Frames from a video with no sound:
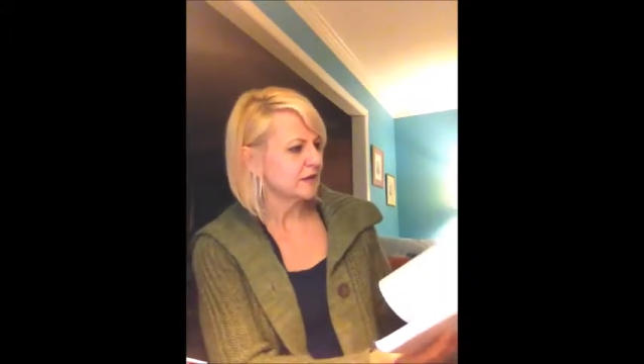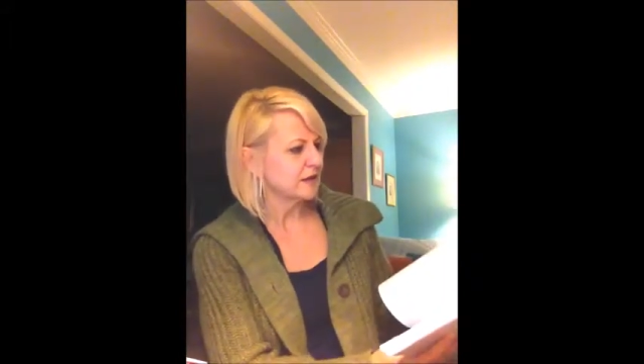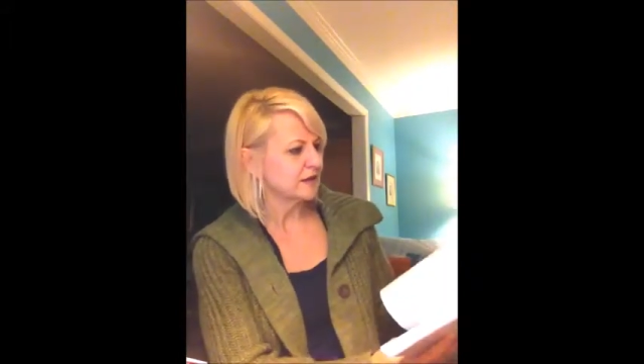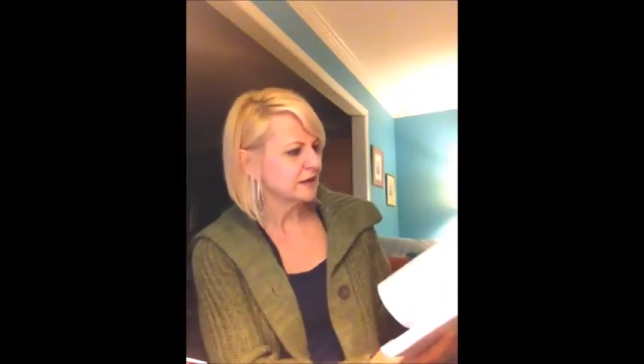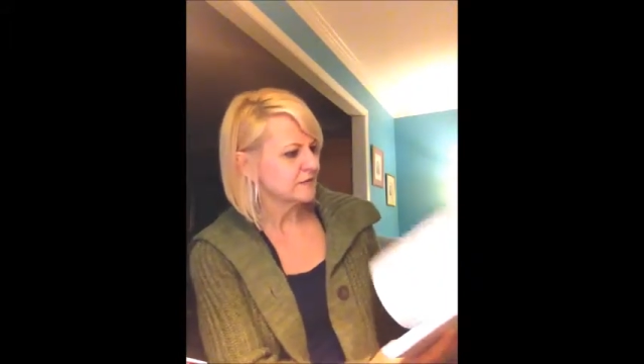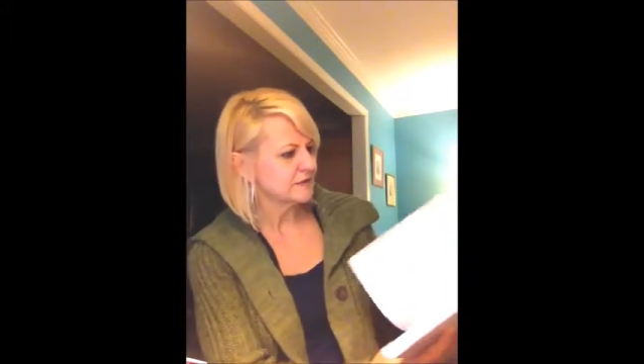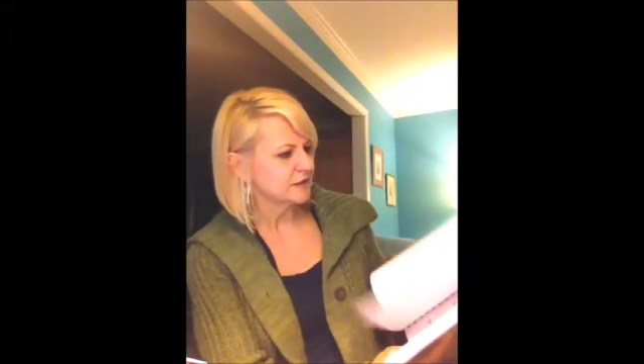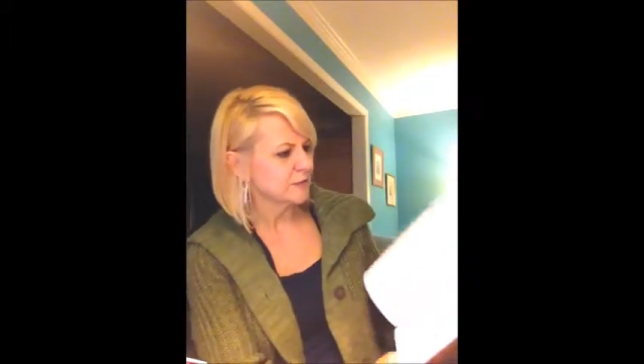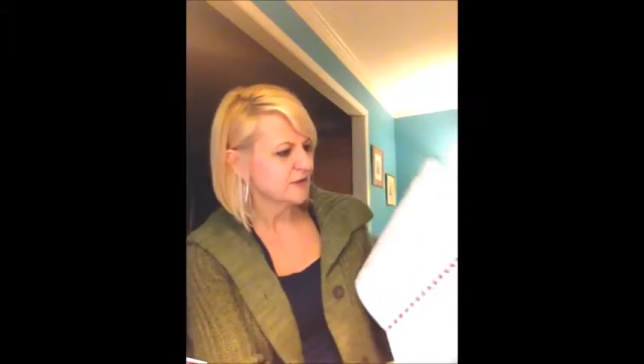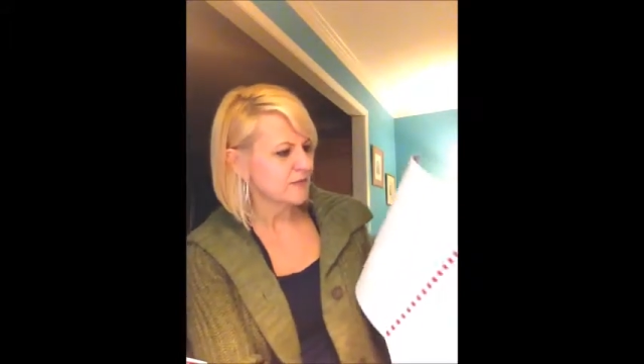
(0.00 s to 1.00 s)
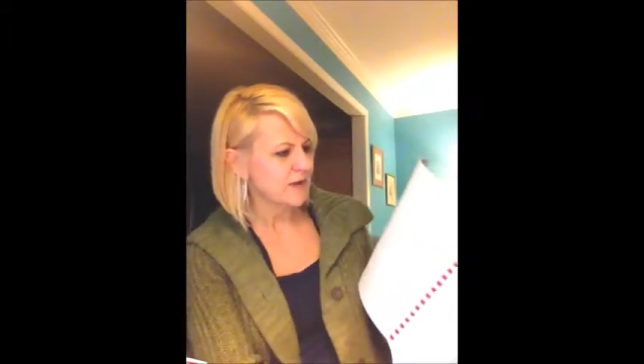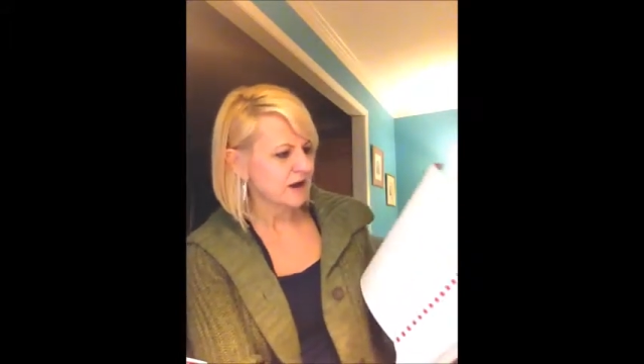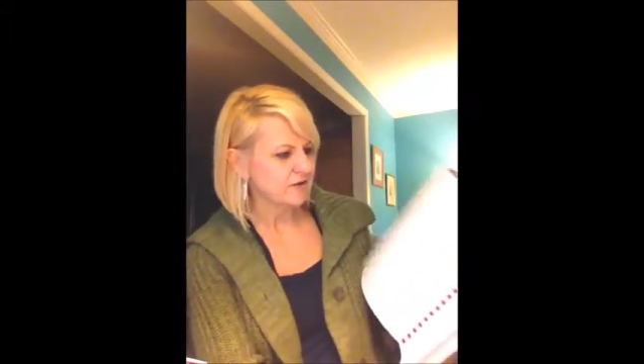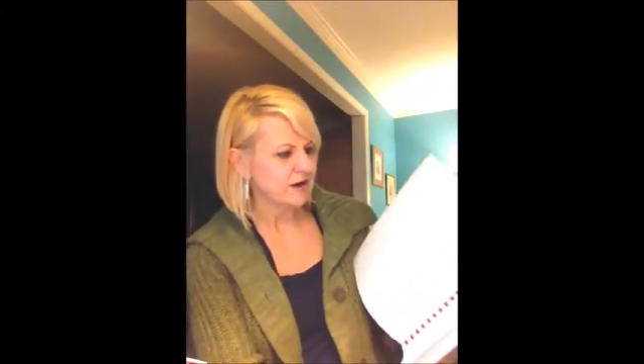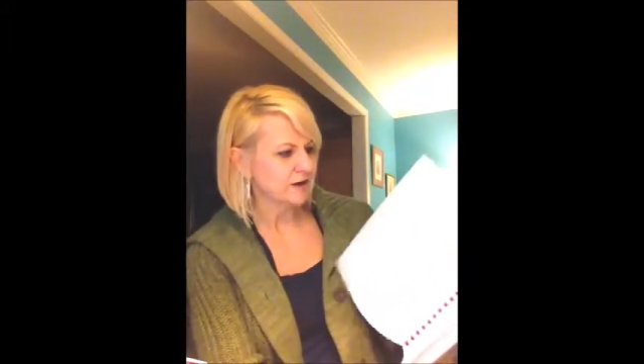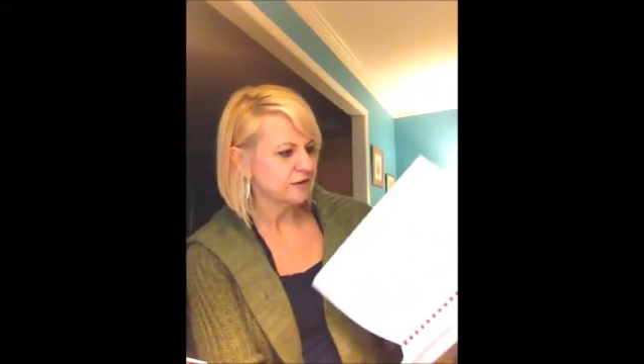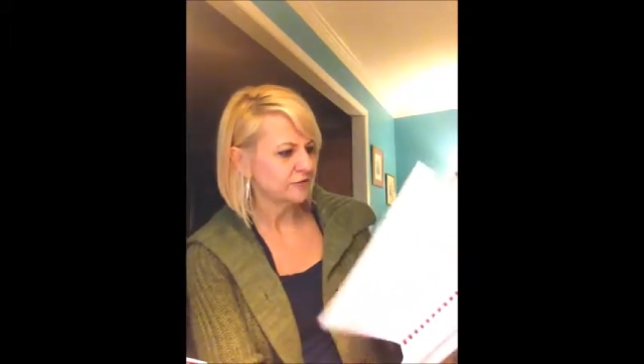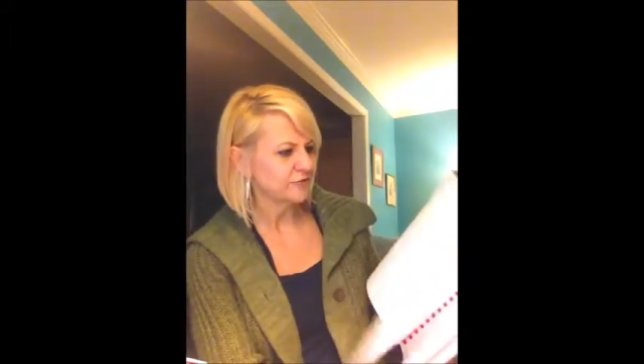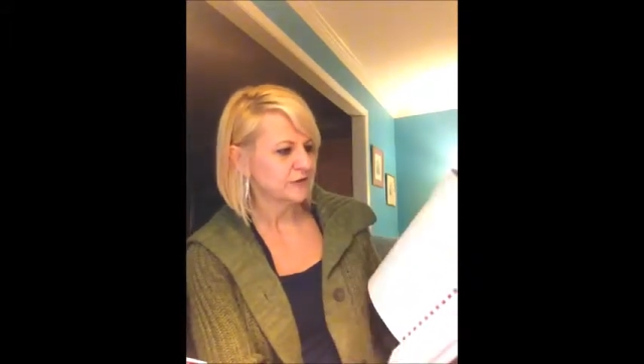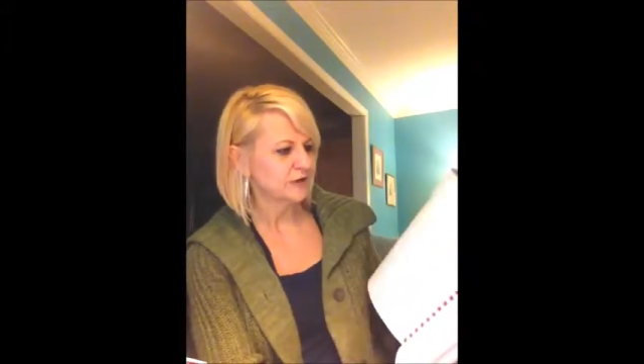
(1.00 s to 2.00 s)
it gives a little bit of the background
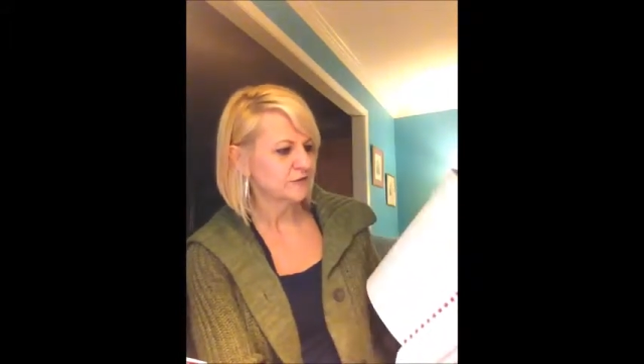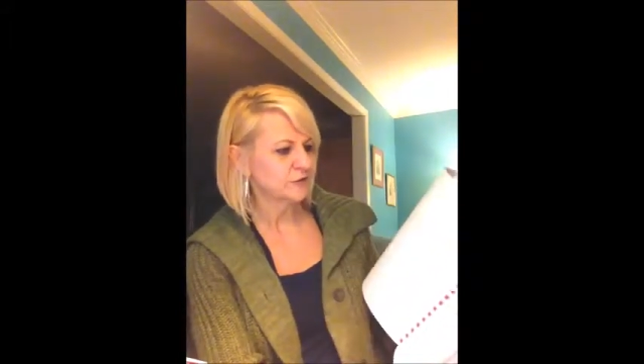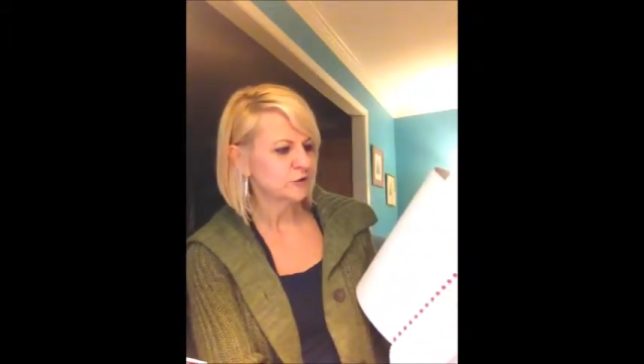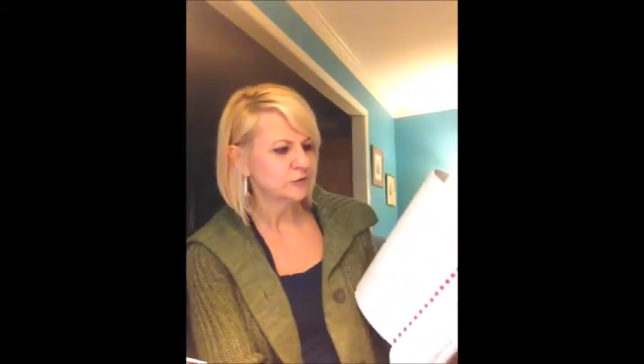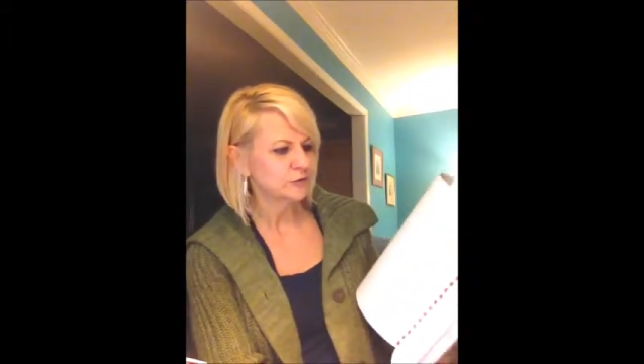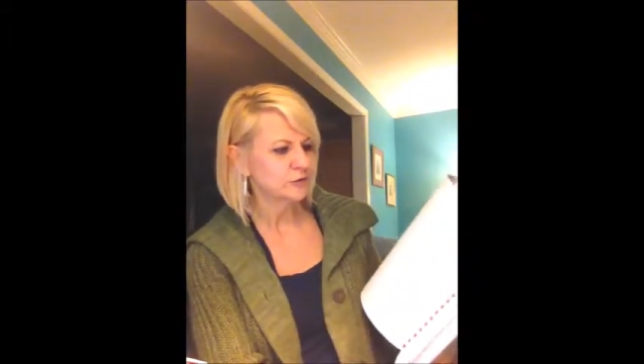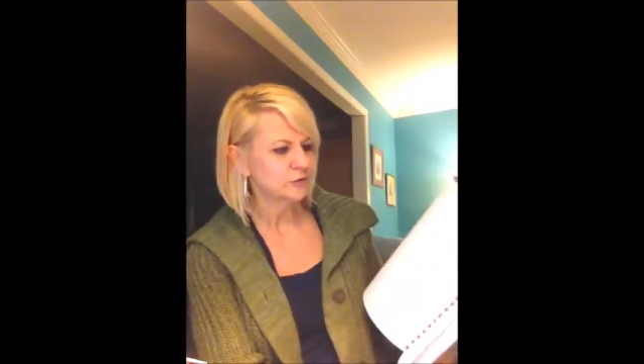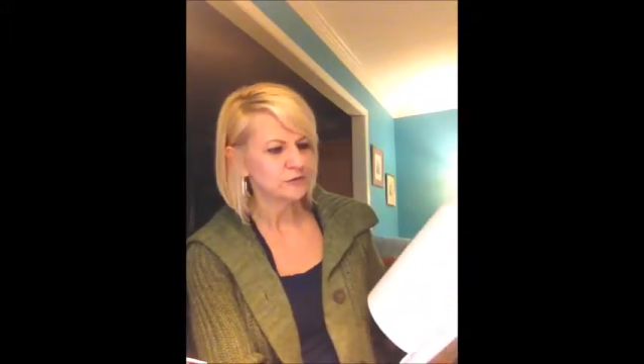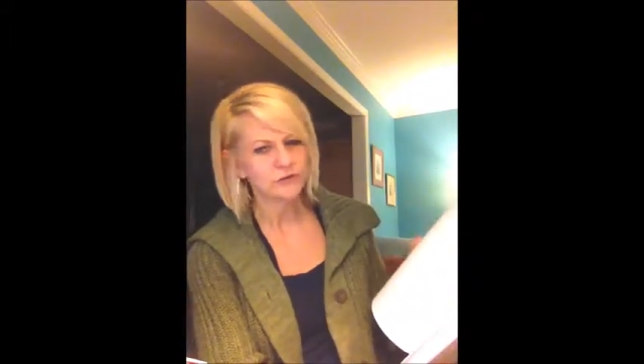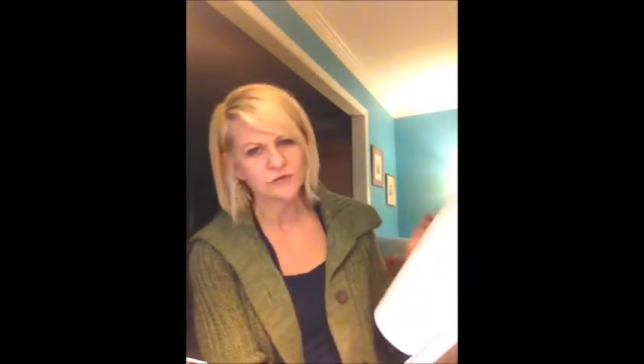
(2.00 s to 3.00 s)
of who